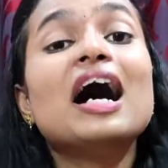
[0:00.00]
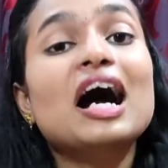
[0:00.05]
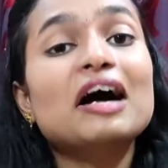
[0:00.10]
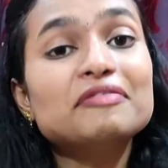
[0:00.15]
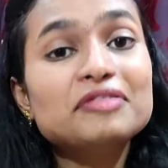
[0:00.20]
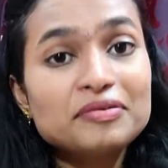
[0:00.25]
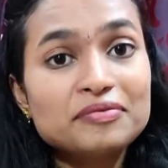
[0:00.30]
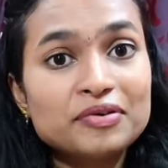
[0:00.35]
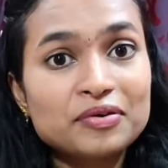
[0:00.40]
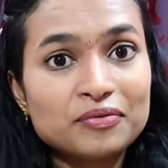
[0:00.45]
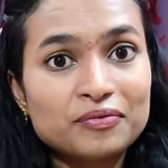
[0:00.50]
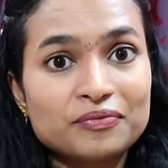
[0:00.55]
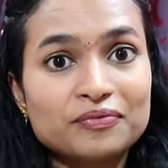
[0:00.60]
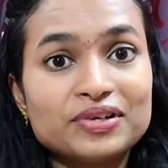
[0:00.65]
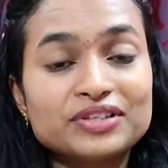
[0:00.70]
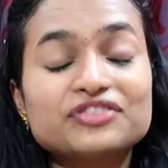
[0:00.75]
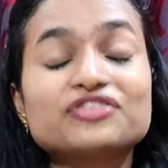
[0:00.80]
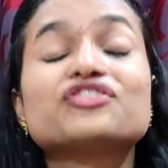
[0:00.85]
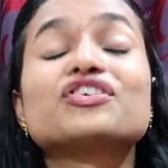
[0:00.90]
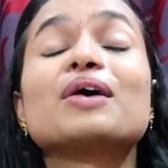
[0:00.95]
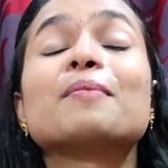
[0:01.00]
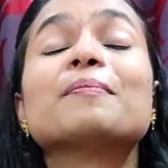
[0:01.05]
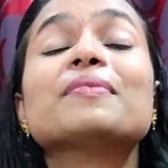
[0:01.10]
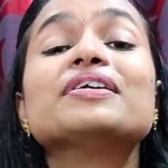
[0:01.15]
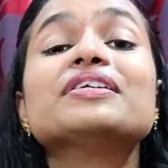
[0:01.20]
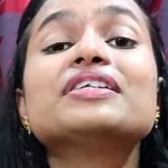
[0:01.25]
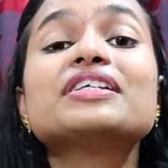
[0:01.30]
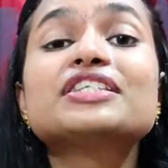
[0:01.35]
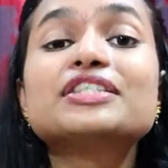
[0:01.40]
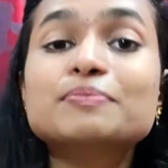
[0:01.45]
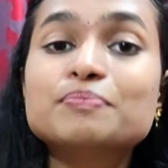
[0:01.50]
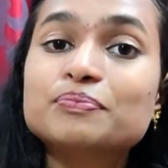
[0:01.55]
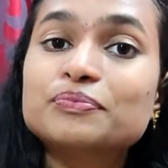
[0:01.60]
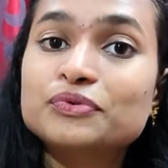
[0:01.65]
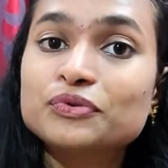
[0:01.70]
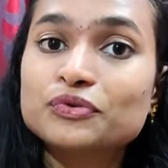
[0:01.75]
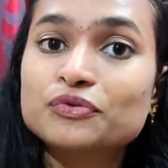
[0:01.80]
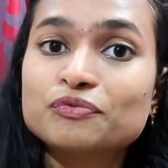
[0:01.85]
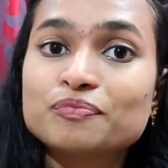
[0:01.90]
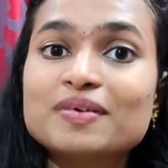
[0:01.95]
However, with tremendous
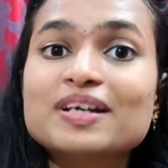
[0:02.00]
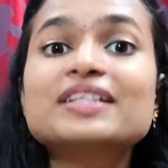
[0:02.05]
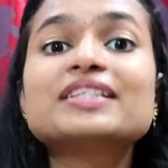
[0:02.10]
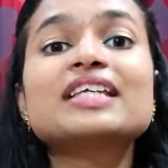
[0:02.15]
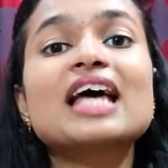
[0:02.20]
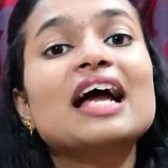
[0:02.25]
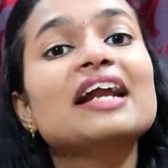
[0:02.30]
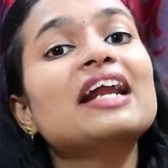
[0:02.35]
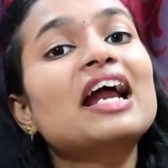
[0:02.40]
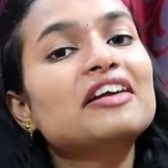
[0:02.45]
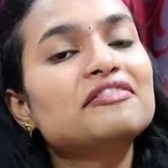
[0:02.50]
improvements and